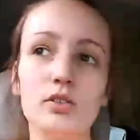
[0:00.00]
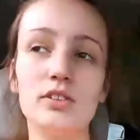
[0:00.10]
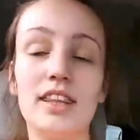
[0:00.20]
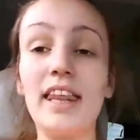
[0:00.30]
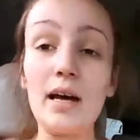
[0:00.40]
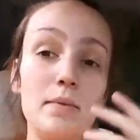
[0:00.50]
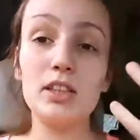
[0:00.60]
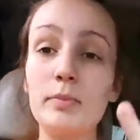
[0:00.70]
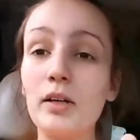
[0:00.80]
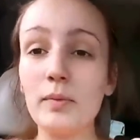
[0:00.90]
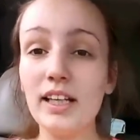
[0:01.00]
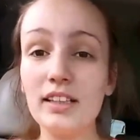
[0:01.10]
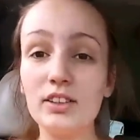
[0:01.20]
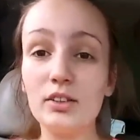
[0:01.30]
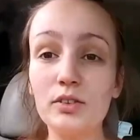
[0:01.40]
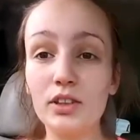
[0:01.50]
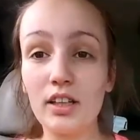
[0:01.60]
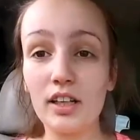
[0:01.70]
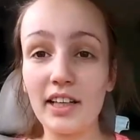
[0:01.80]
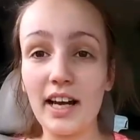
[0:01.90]
to lose that much amount of weight because you lose a
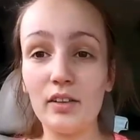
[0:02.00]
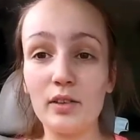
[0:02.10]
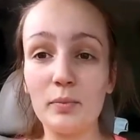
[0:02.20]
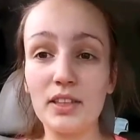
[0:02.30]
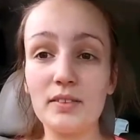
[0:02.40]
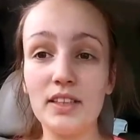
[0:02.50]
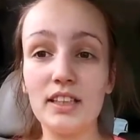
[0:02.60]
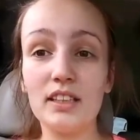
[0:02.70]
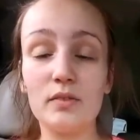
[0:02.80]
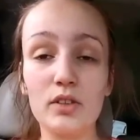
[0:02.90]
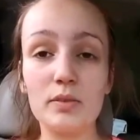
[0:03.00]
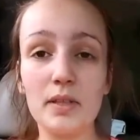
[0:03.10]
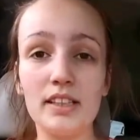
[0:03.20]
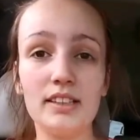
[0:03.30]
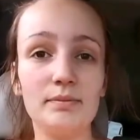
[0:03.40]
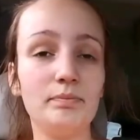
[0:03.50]
lot of calorie breastfeeding in the first place.